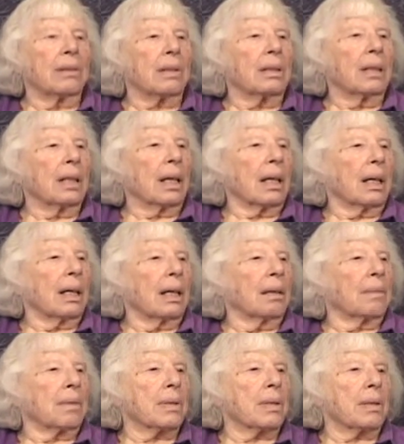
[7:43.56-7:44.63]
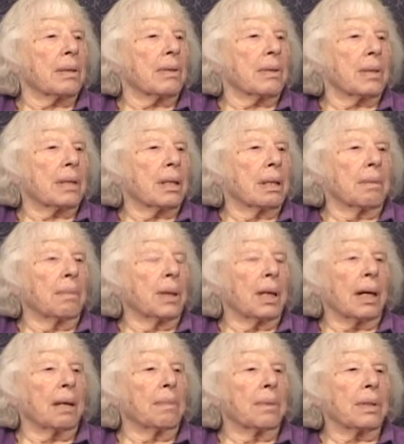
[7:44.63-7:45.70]
Oh, certainly I was interested. When
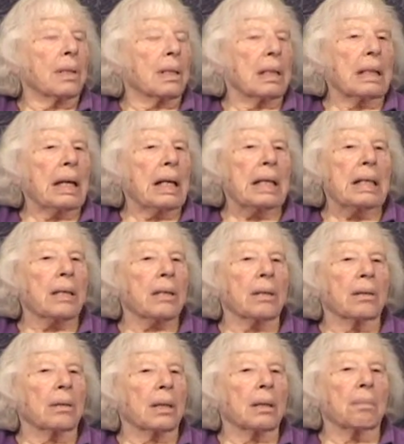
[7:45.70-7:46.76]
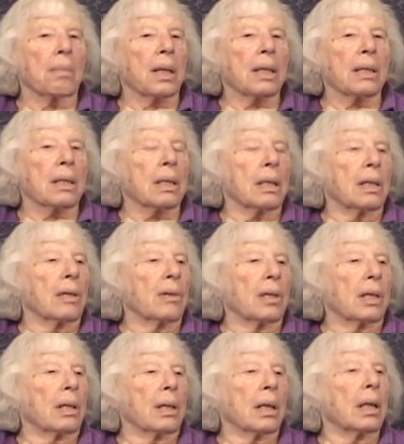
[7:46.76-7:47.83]
I was in high school in my senior
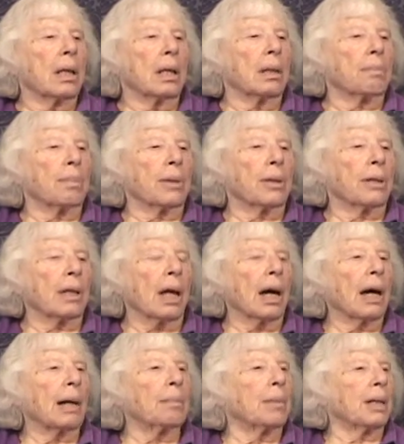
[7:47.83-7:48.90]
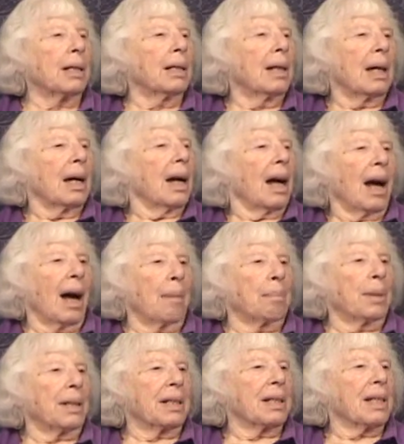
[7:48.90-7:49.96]
year, Pearl Harbor
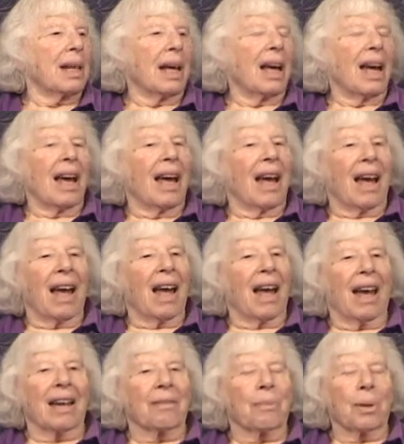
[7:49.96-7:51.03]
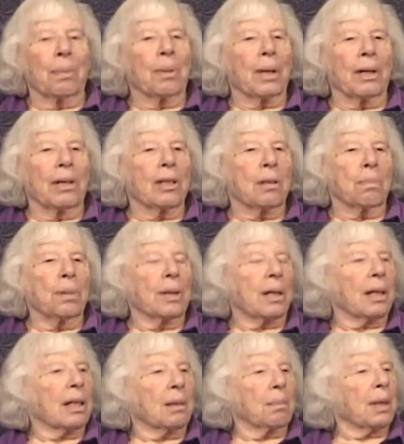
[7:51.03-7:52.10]
happened. And we were going to put
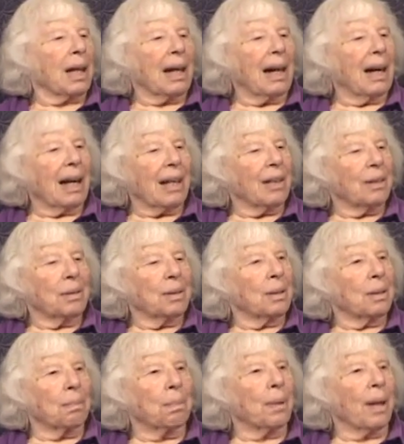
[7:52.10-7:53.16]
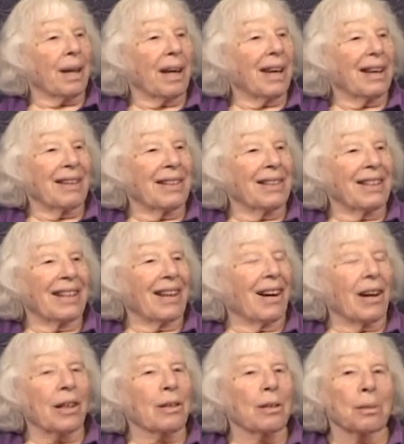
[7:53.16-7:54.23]
on the Mikado, the play, The
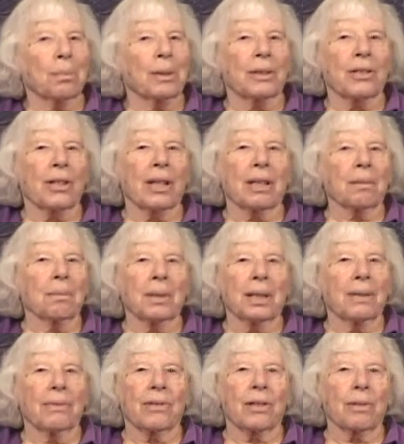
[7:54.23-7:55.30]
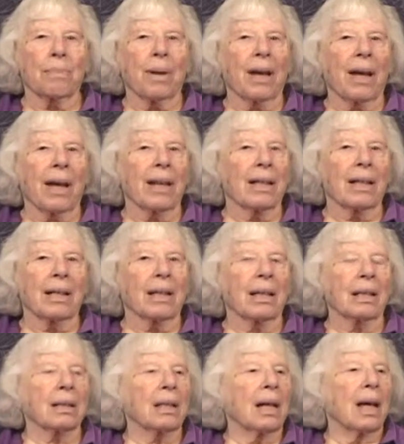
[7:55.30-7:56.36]
Honorable Gentleman of Japan and
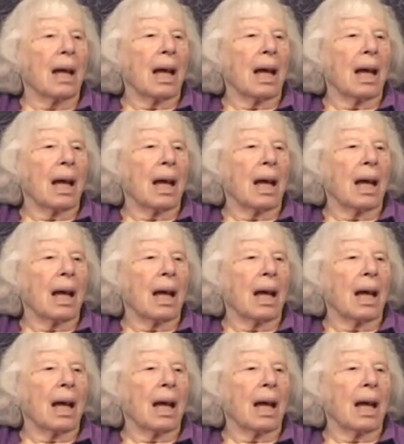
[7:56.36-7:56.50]
all.